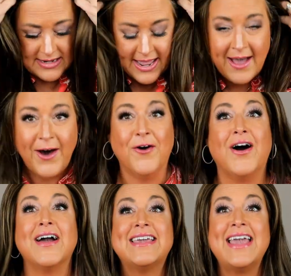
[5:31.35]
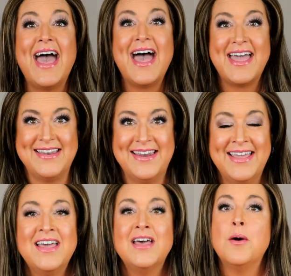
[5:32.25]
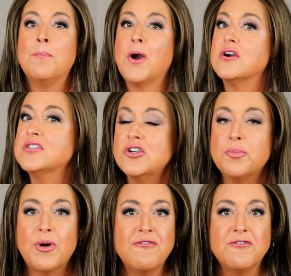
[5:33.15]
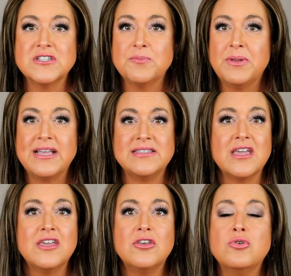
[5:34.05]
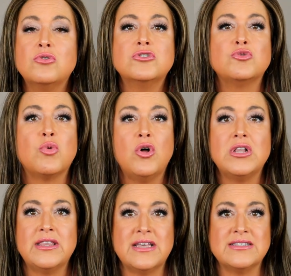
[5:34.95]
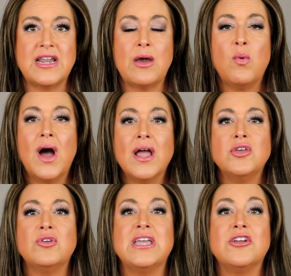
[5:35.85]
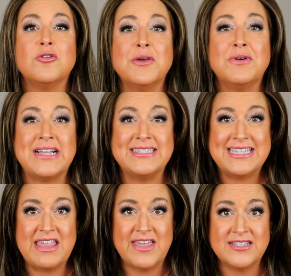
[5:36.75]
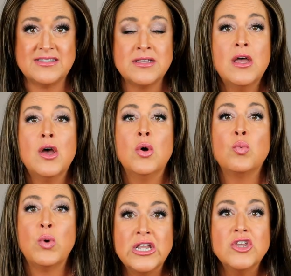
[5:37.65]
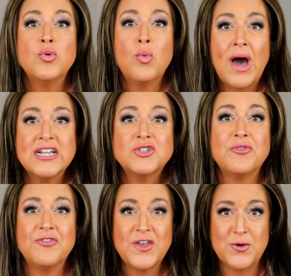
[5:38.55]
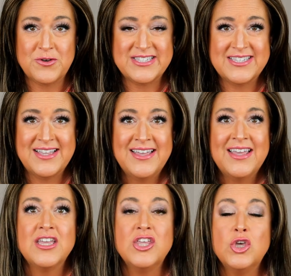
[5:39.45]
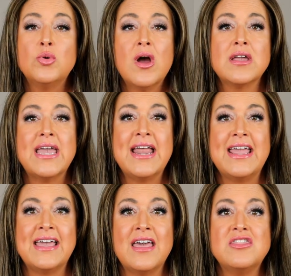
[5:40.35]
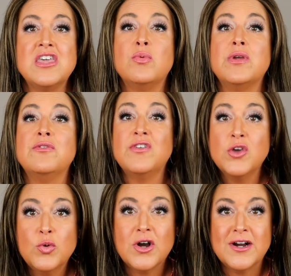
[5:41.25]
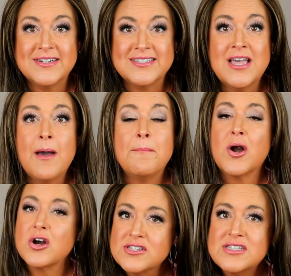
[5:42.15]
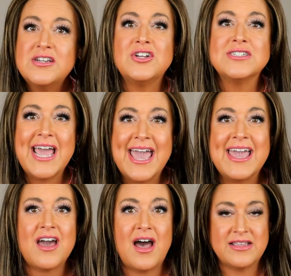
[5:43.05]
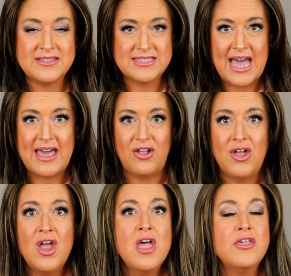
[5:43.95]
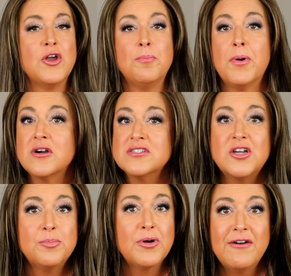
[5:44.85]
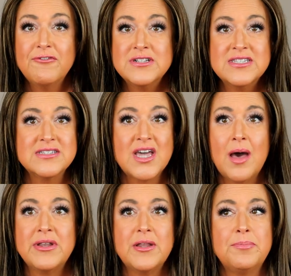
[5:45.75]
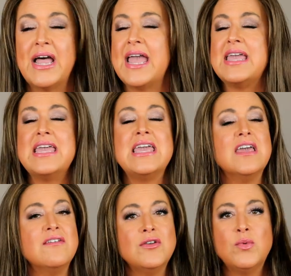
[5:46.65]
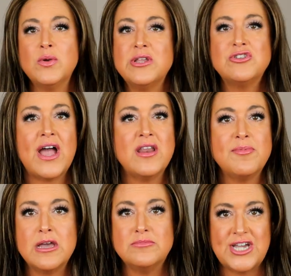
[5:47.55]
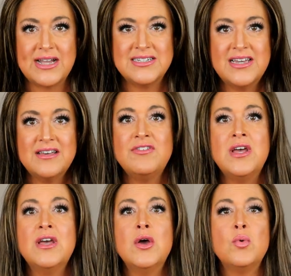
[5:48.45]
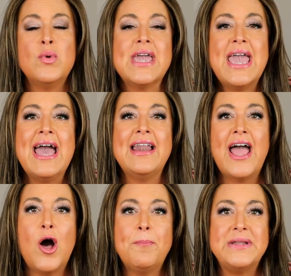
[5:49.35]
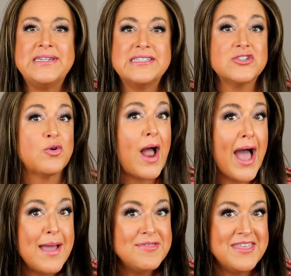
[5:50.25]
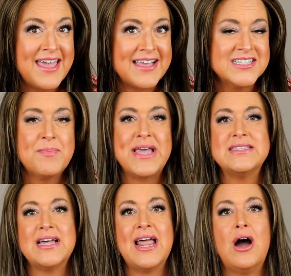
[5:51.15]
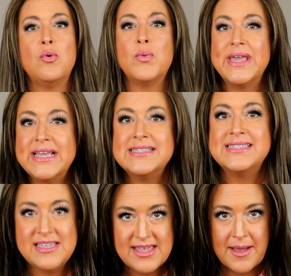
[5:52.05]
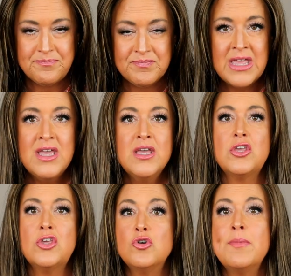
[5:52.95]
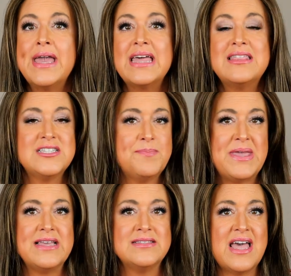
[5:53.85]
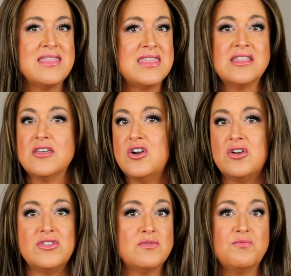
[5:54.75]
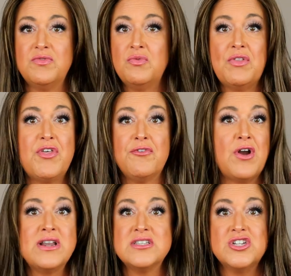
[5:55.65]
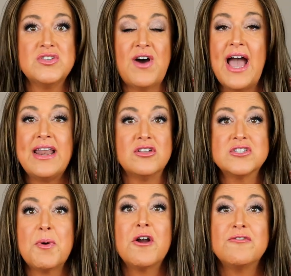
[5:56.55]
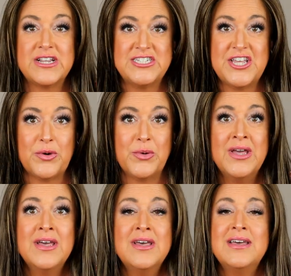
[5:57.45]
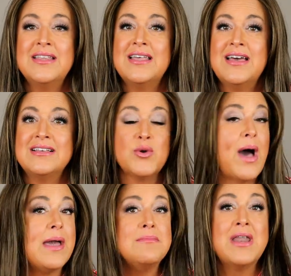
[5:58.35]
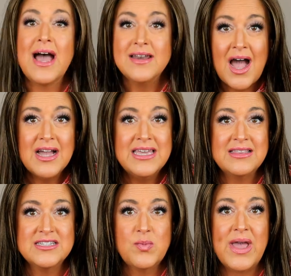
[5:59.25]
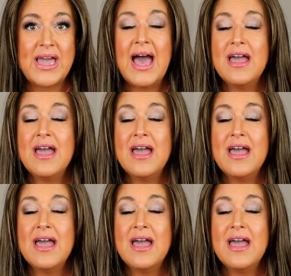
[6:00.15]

Now, again, personal preference plays a huge role in this, and I want you to hear me when I say this. When you watch reviews, you are getting the reviewer's personal take on the style. Their personal preferences come into play. Even when we try to be objective, we can't help but describe things based on how we see them. You may get this piece and think the, the front is just fine. It looks perfect to you. So I am not knocking this wig.